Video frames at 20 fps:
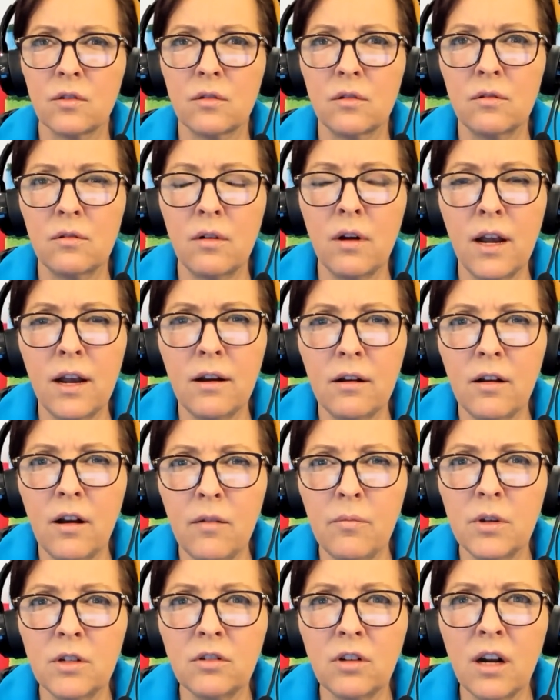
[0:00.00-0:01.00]
Yeah. Right.
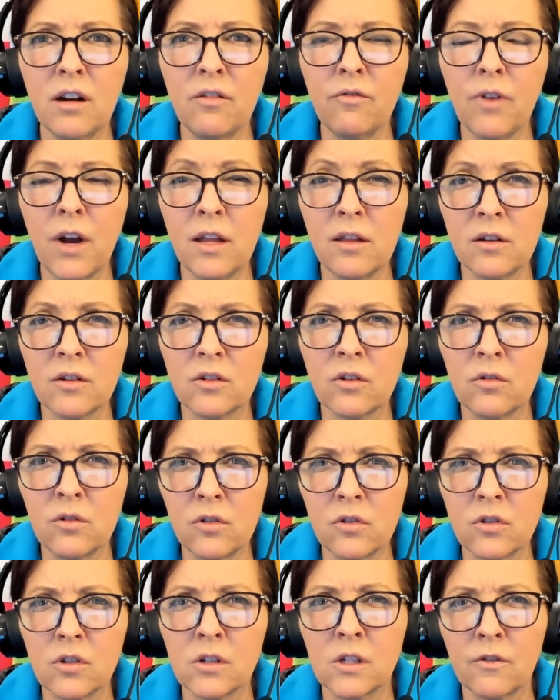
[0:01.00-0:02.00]
I've been trying to find the
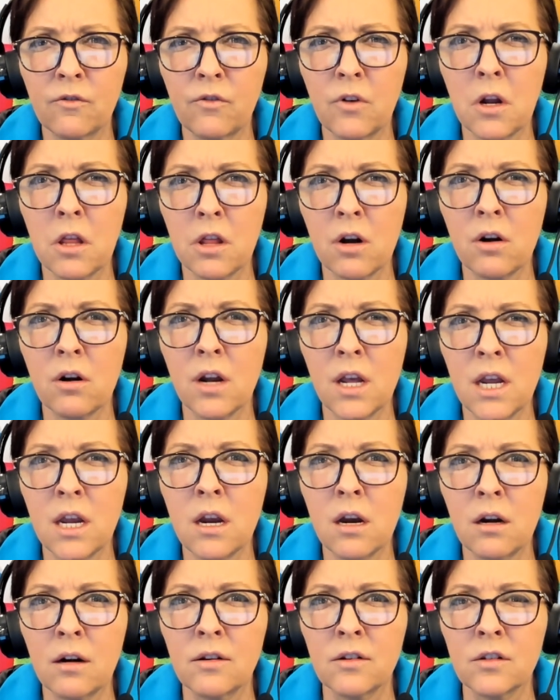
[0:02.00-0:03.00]
solutions for 30
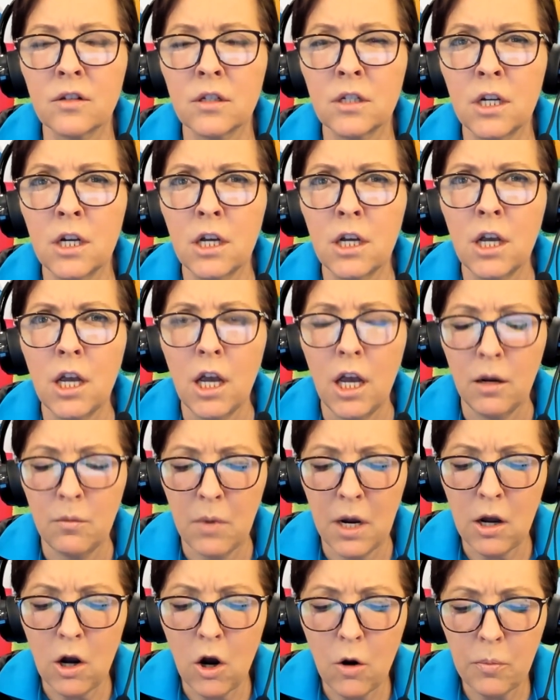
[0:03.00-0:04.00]
years. Yeah.
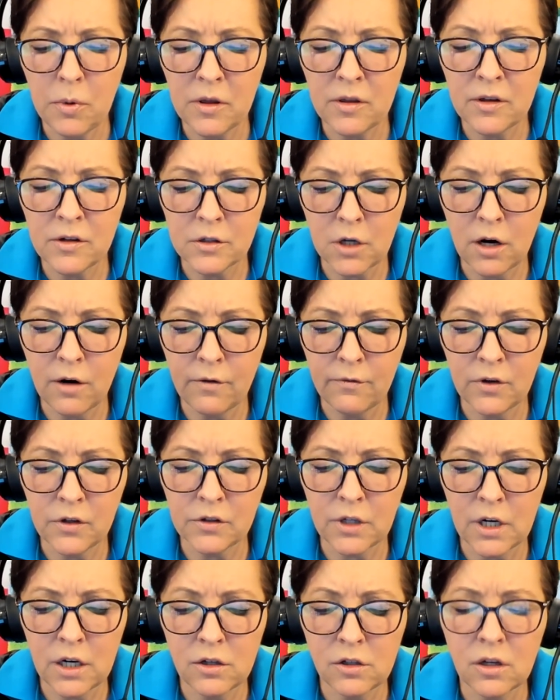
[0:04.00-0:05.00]
And my hope in this
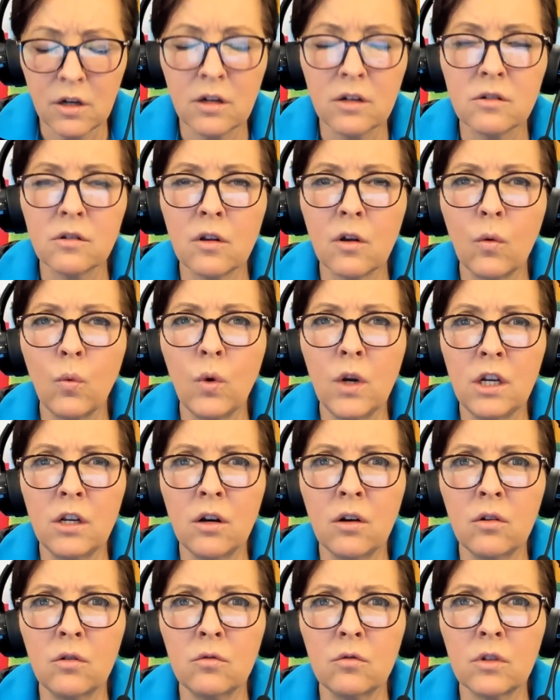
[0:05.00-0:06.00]
conversation is that we
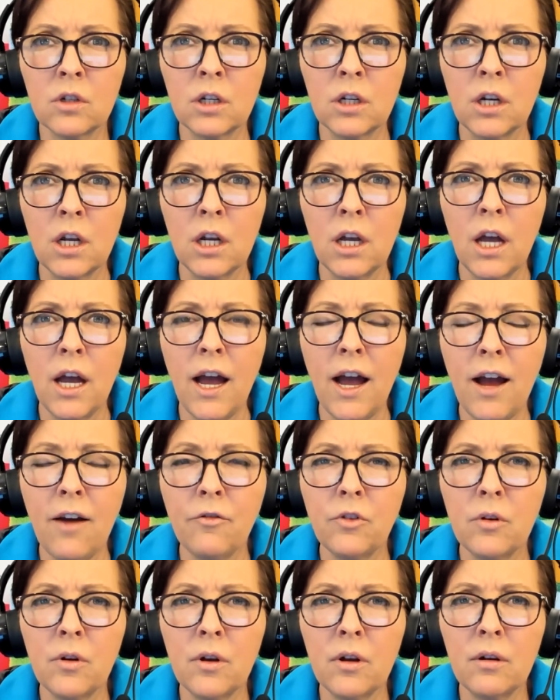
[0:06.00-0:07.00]
don't
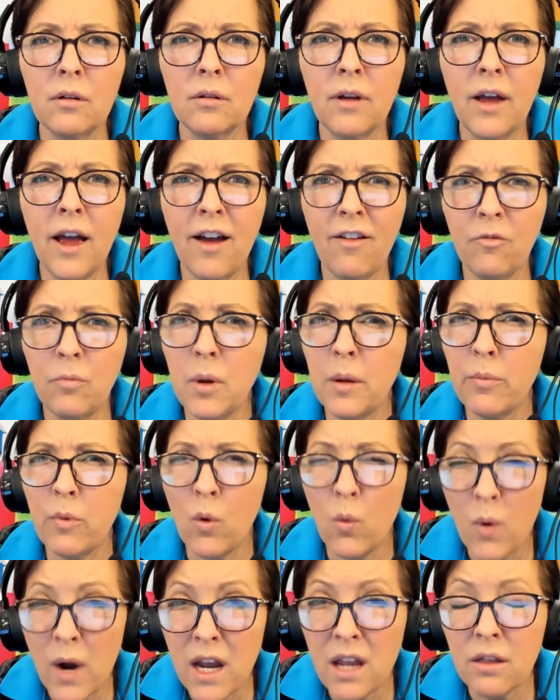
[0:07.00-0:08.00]
have to have
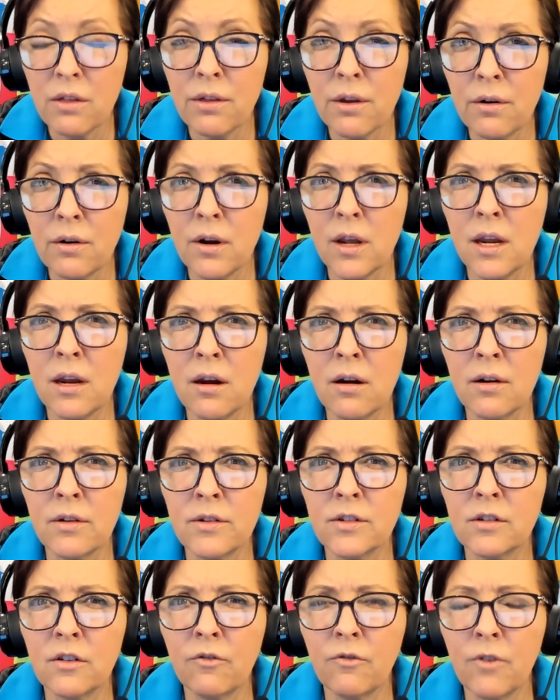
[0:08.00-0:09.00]
people wait 30
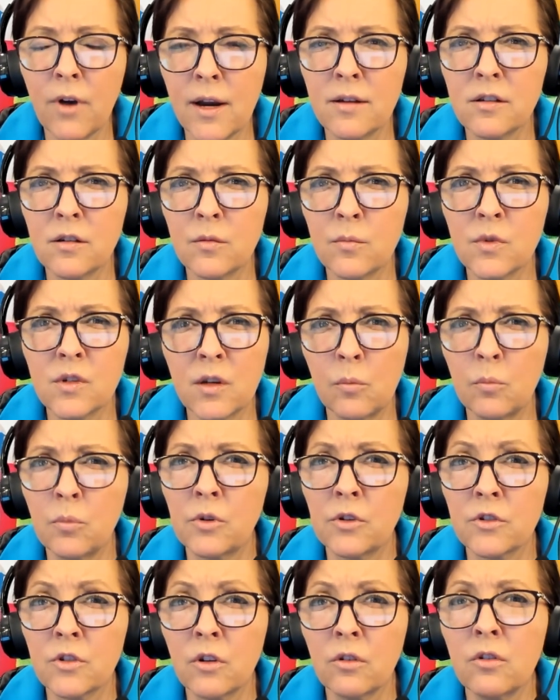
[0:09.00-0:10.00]
years to find some
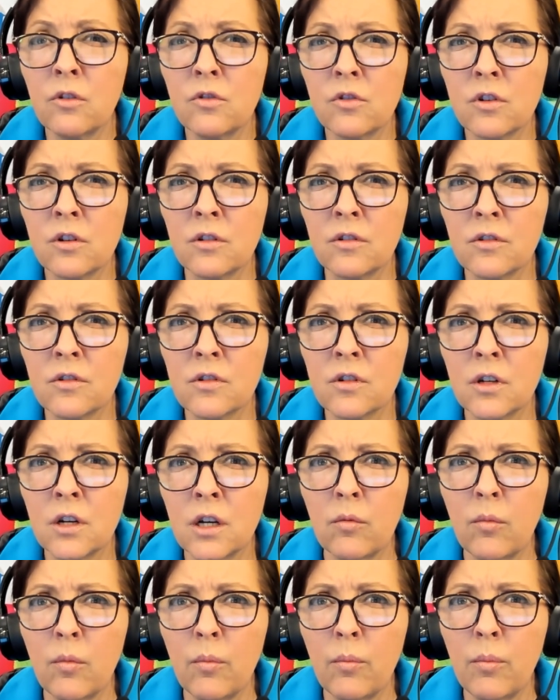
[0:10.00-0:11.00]
simple solutions,
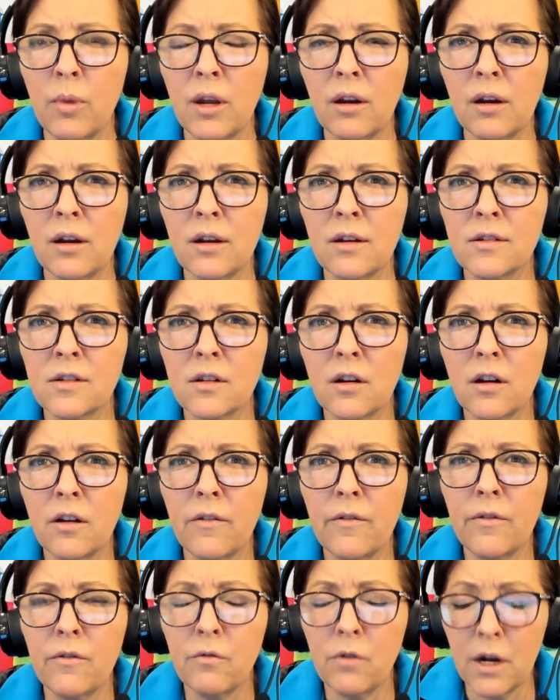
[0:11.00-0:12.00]
because
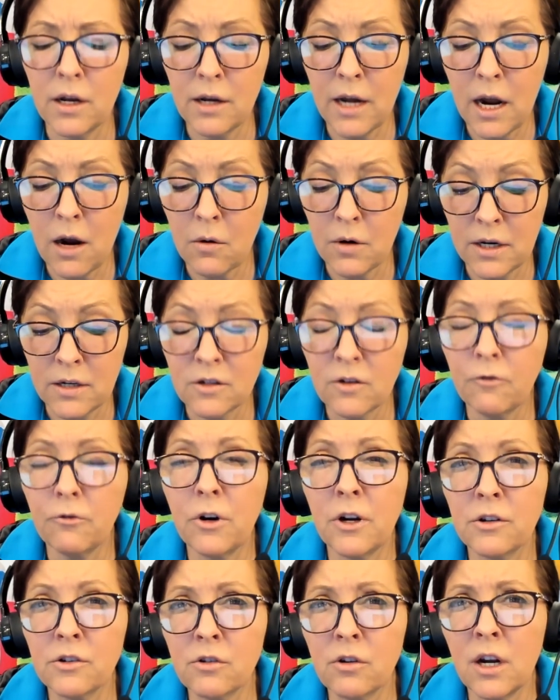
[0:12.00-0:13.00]
right now is a
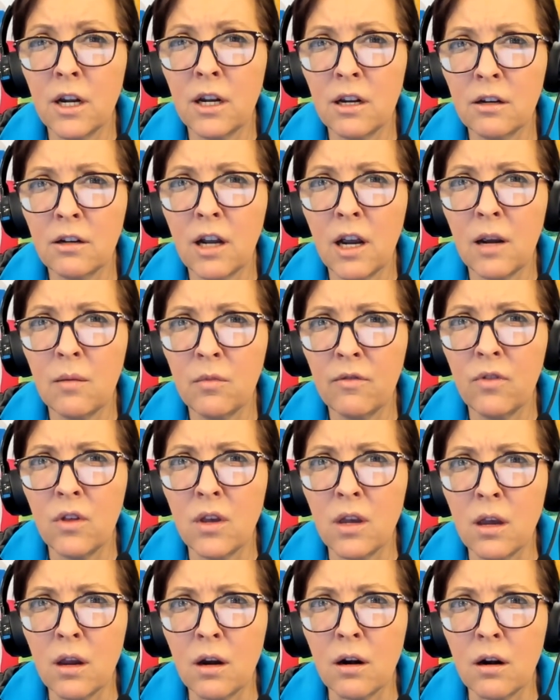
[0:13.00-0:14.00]
frustrating time of
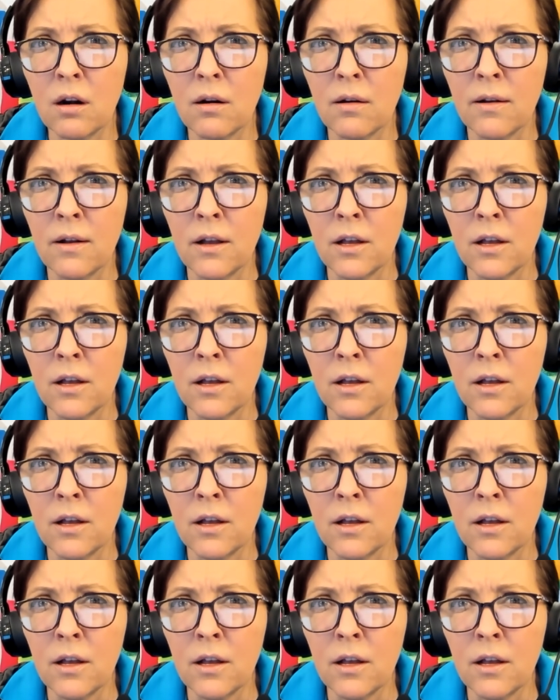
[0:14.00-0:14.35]
the year.